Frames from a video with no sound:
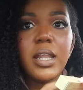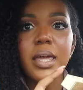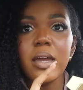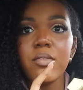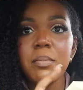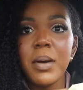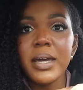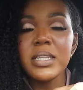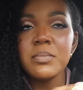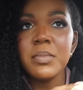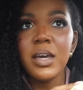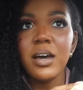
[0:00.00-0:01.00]
Like it
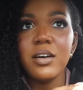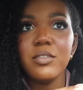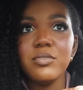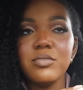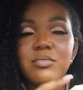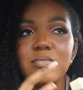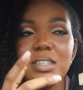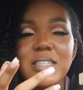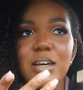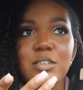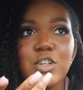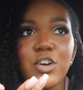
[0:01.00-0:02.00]
reminds me of, this
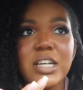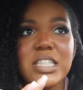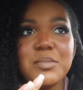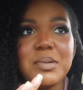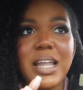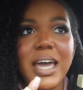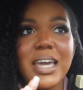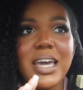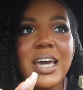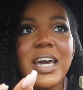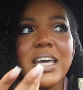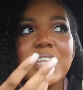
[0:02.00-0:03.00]
sounds crazy, but like
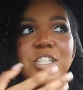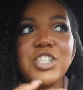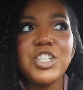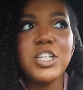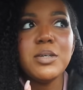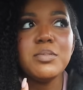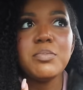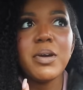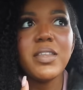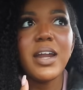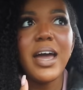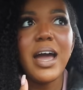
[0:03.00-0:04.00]
this cheap spray
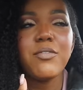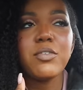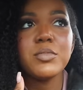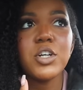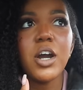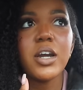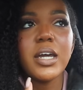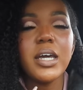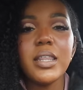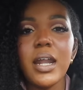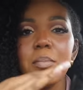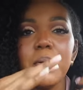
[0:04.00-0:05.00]
that I have from Target
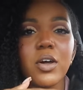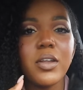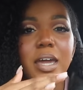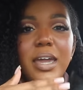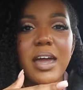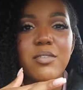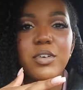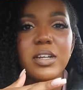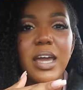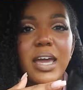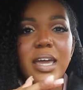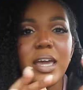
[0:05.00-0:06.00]
that I put on like every
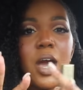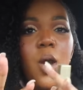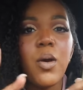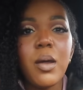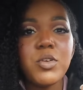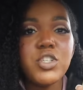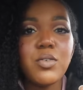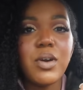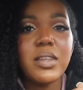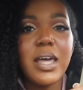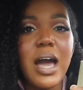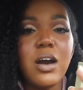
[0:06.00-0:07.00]
day when I'm just
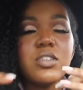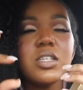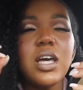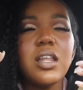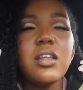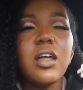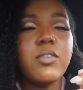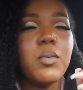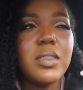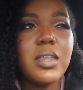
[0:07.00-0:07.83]
around the house because I love the way